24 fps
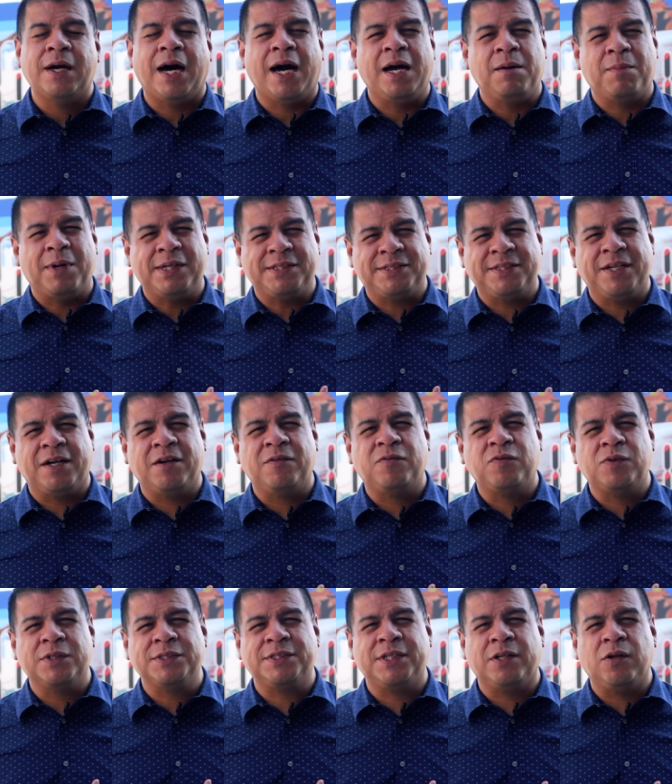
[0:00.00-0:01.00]
I
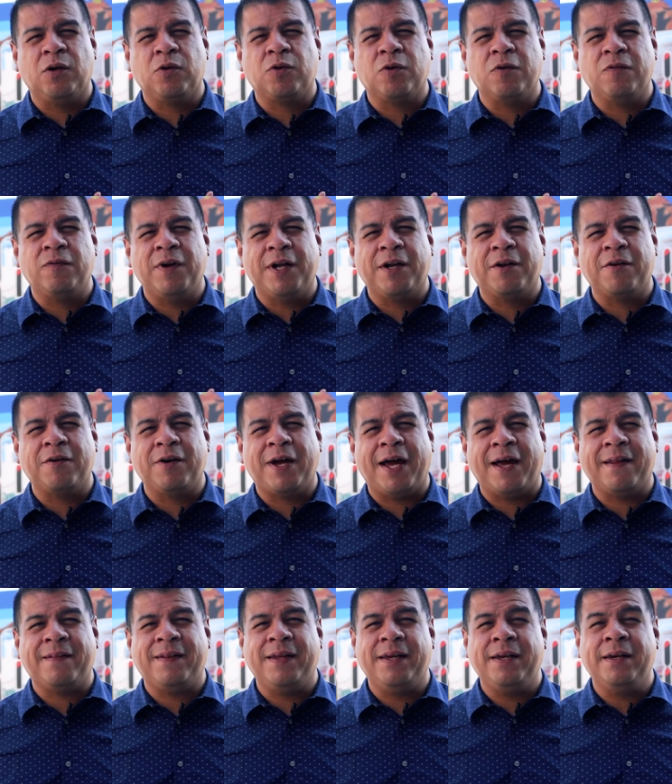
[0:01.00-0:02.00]
myself was a local vendor
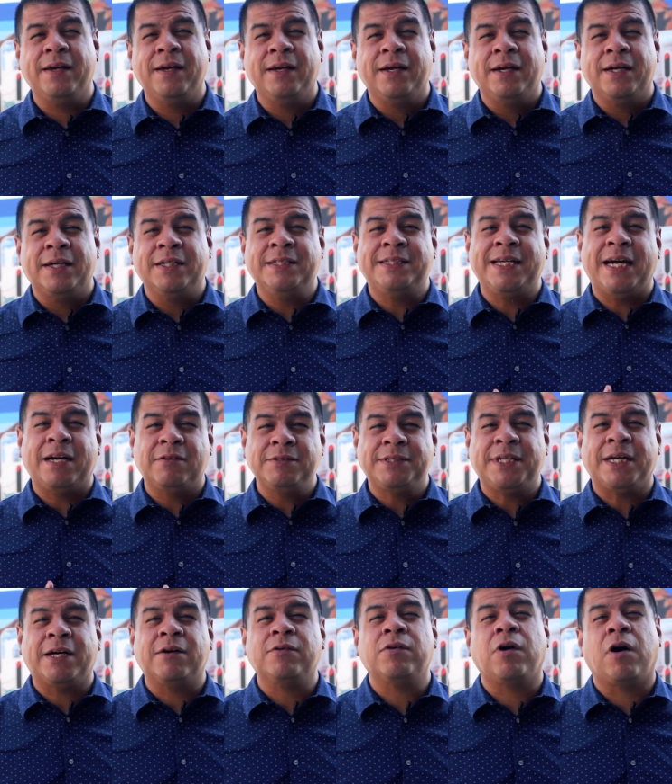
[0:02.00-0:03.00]
at the
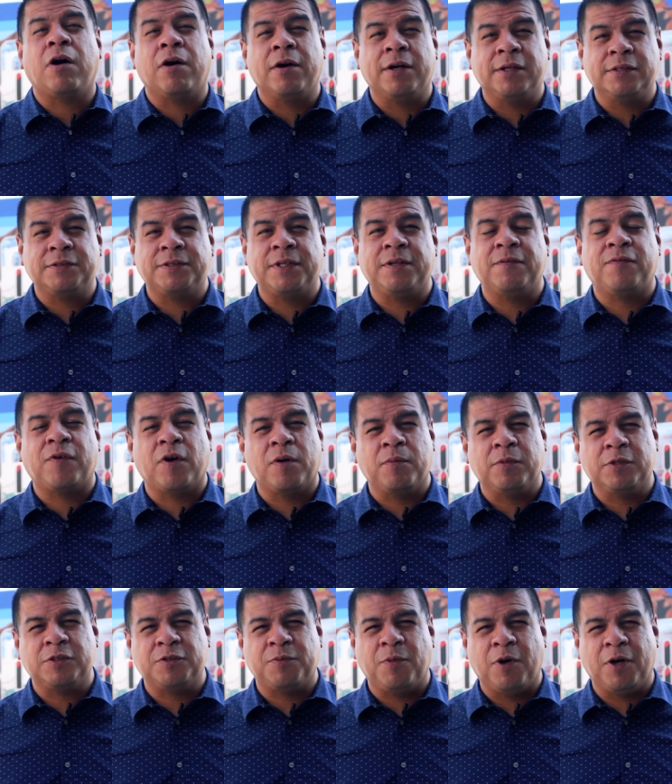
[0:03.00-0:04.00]
downtown artists and
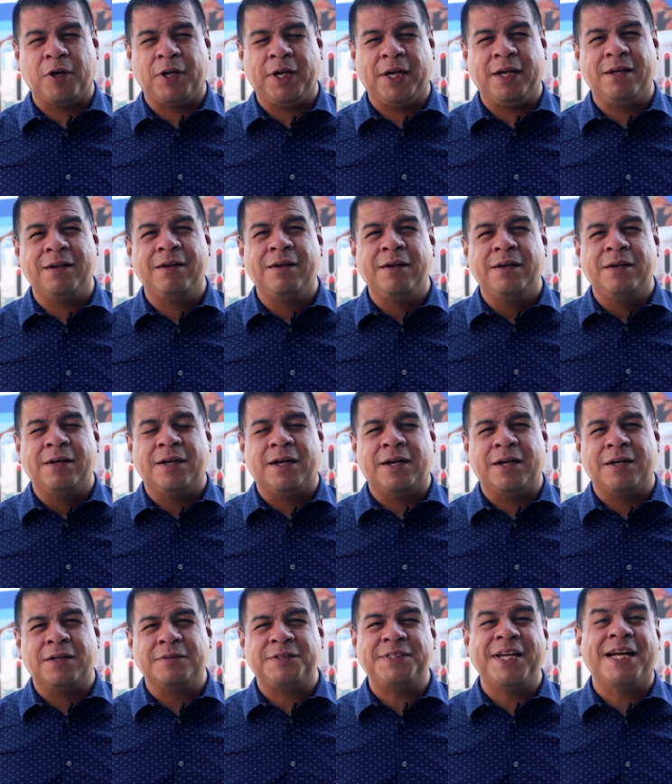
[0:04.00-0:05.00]
farmers market
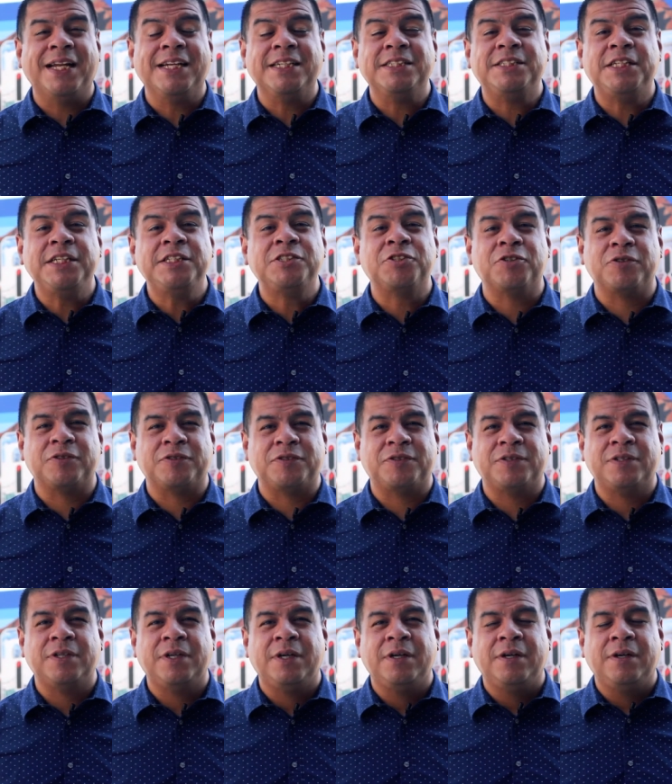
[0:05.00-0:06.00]
uh, selling
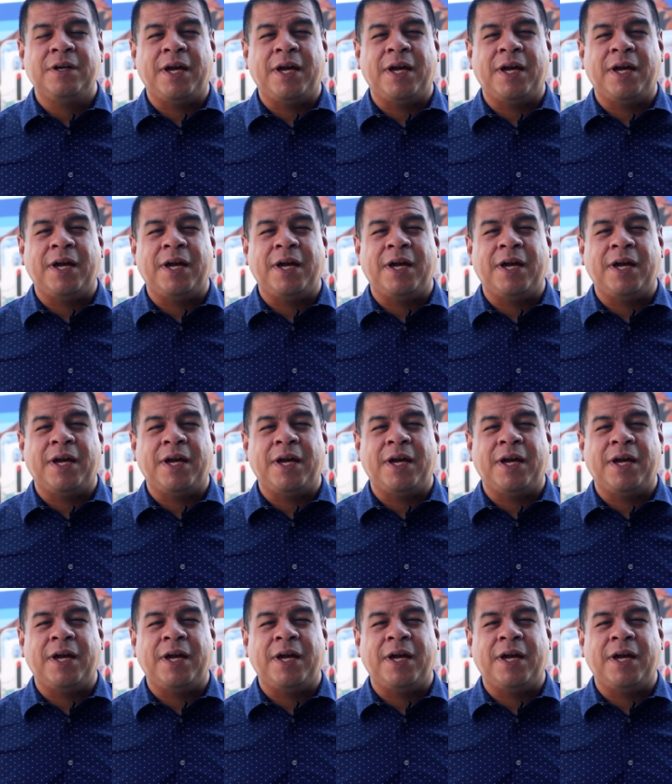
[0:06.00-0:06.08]
t-shirts.